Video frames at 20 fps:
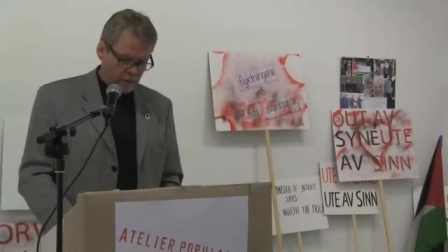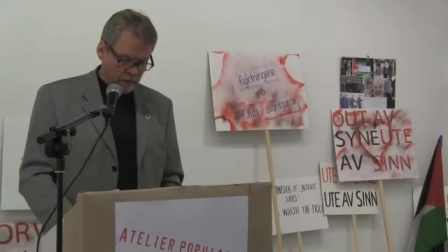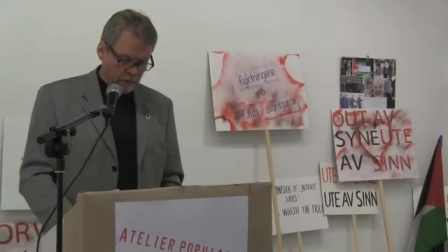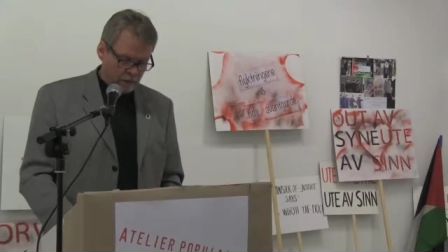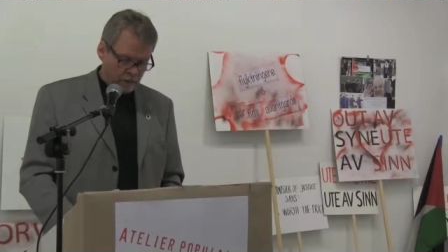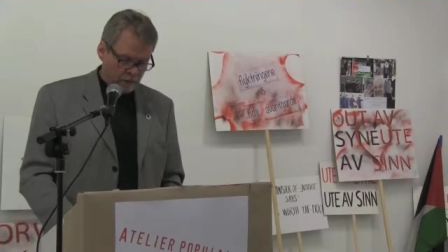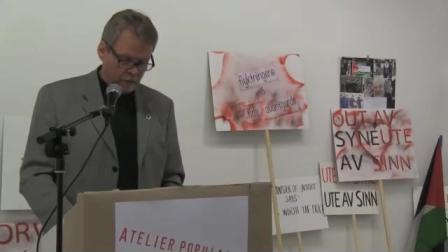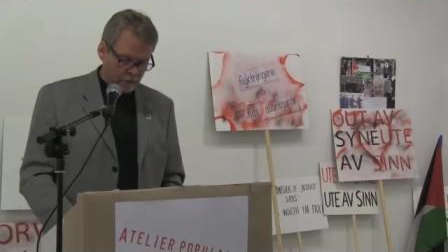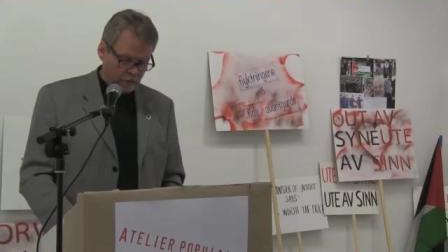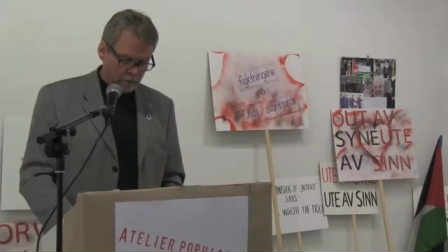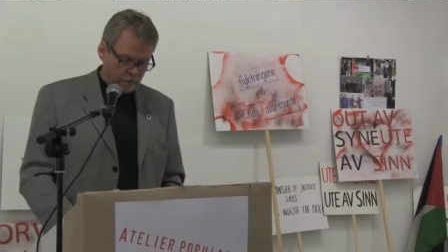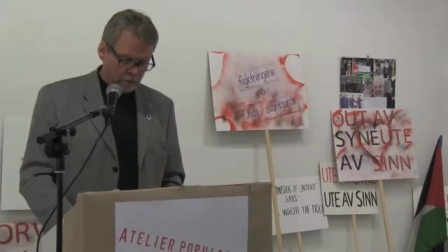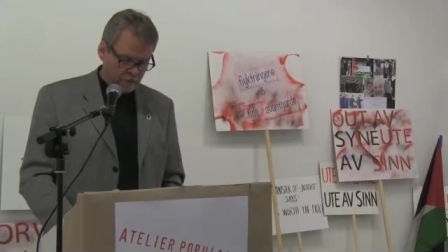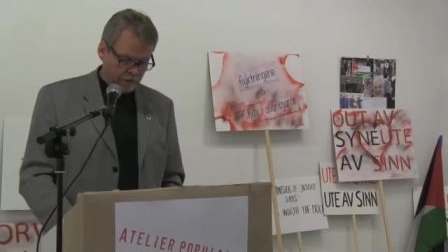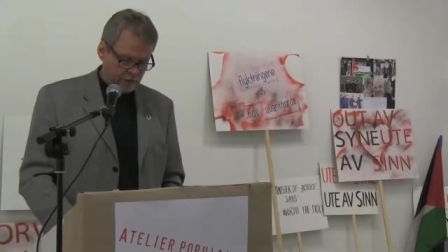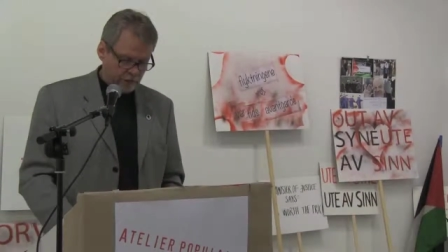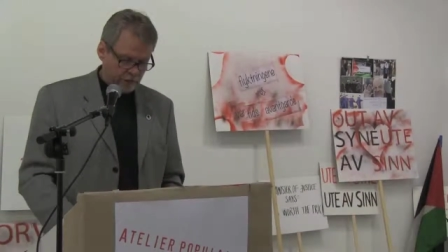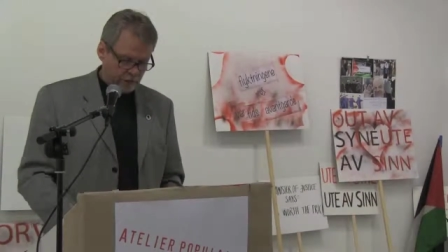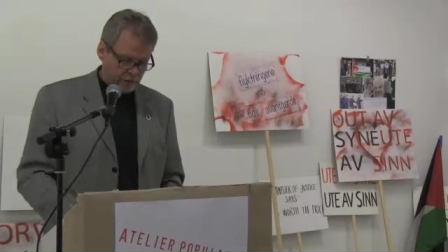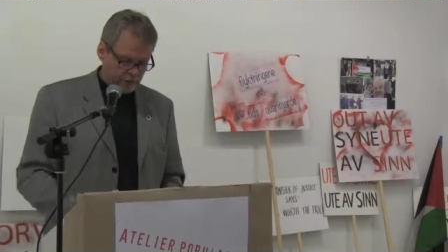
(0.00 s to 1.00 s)

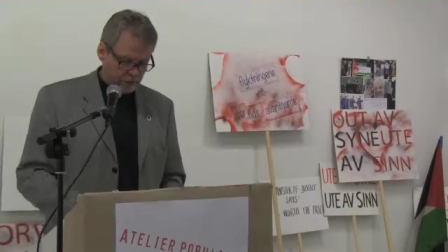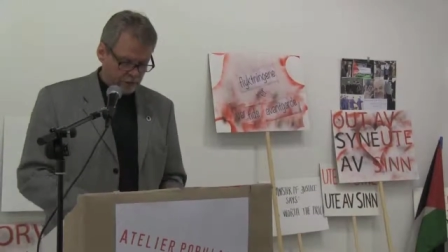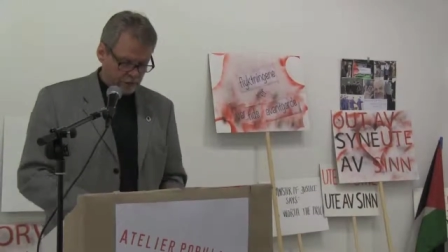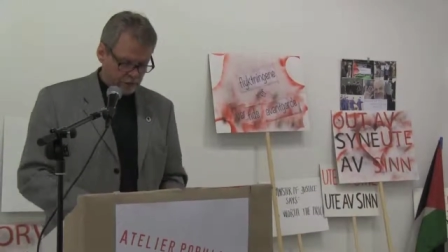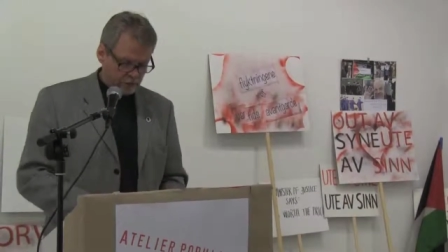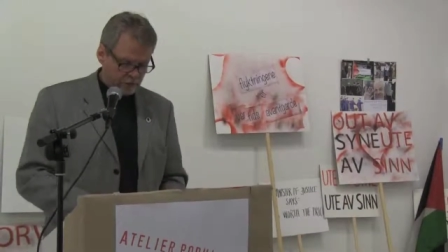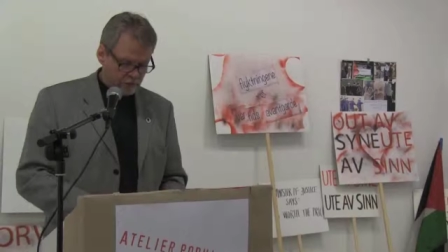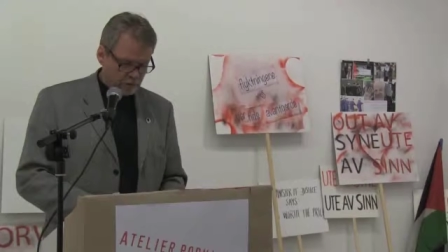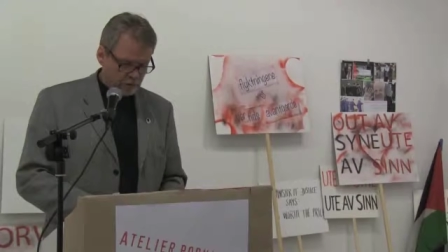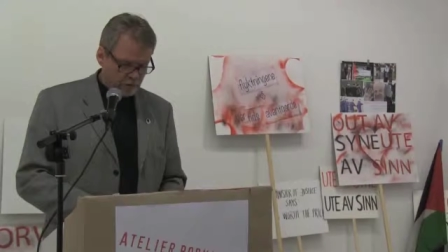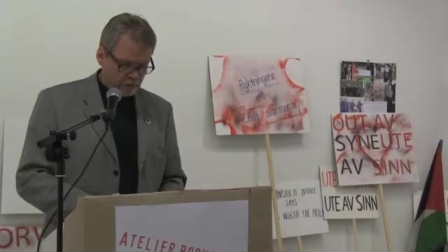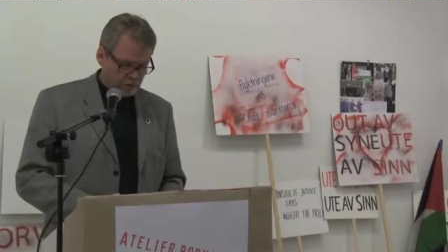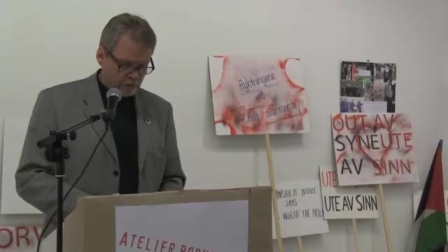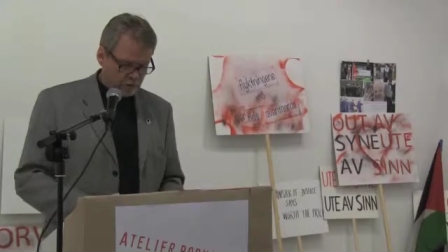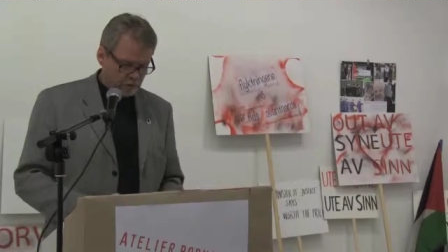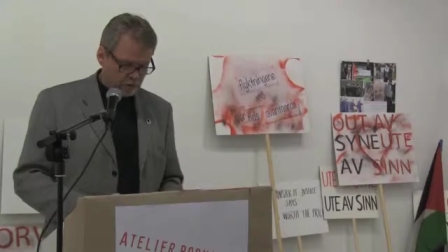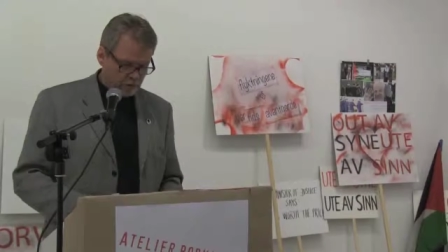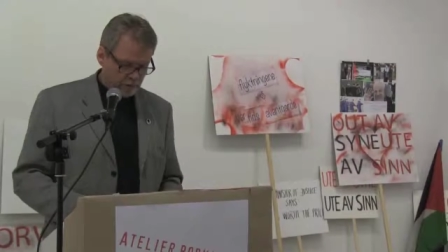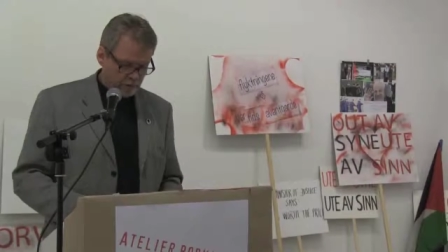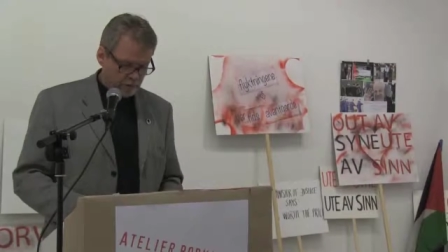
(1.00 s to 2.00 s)
protection and
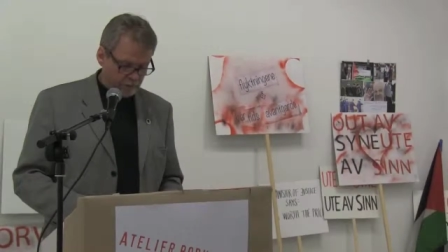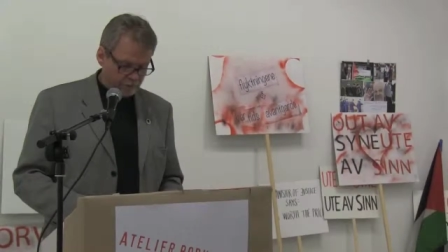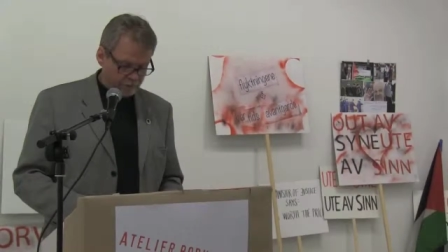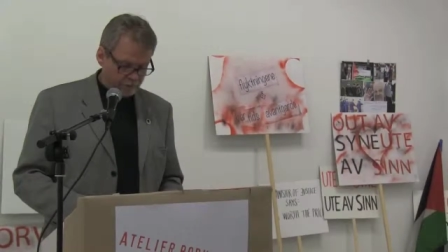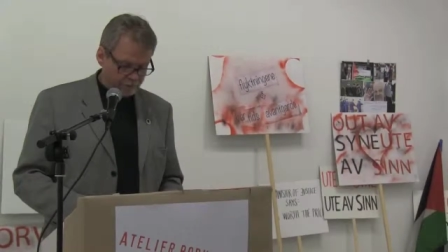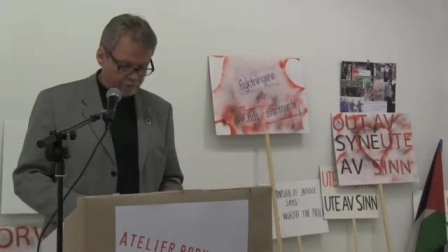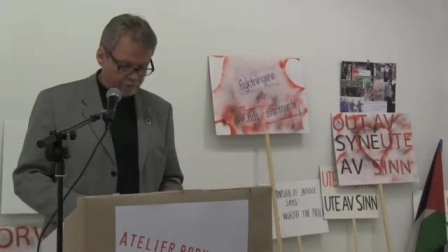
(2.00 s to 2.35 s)
security.